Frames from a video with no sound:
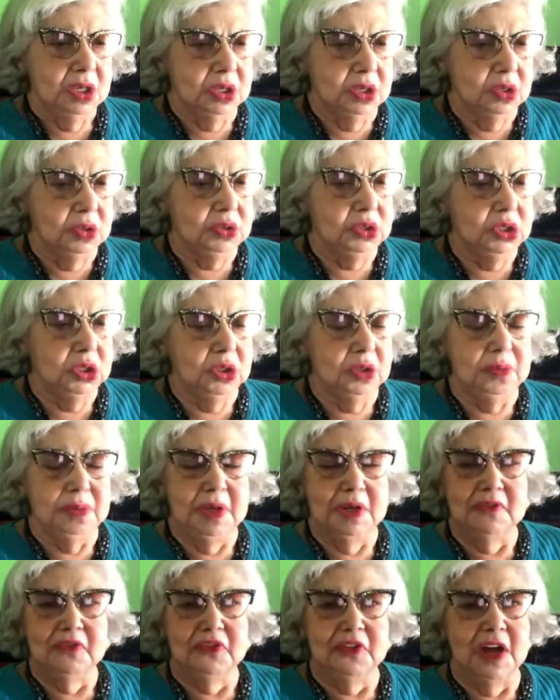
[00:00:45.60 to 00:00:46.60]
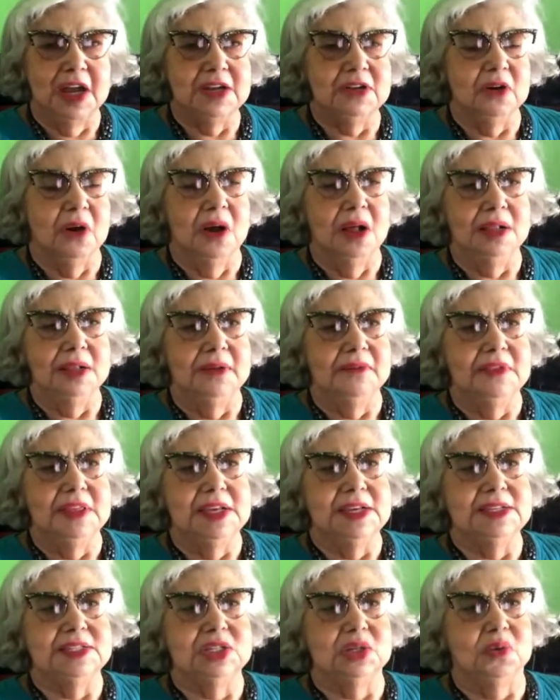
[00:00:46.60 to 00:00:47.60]
YouTube and find all of
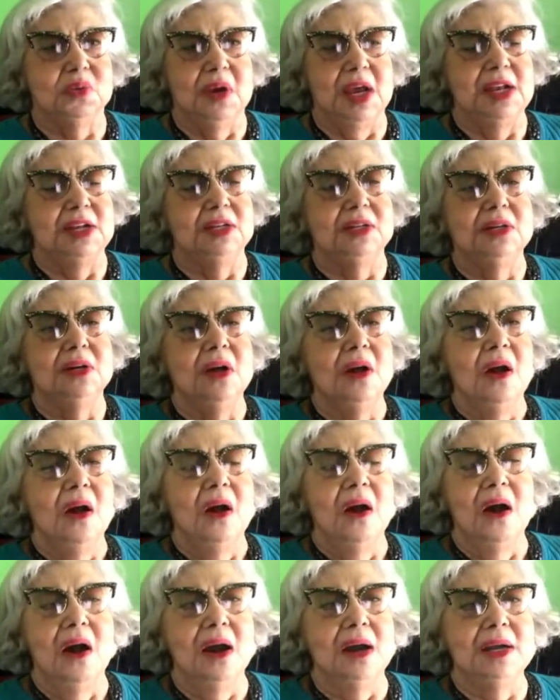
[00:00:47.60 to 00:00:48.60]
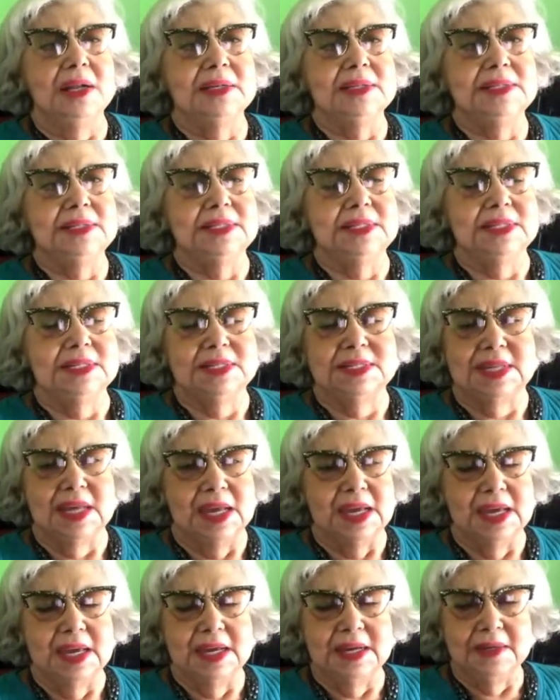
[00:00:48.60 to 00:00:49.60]
these great artists
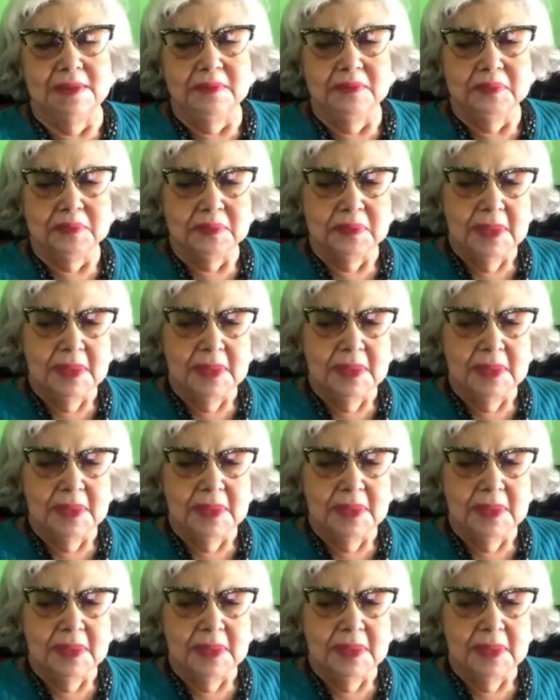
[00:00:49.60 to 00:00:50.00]
singing?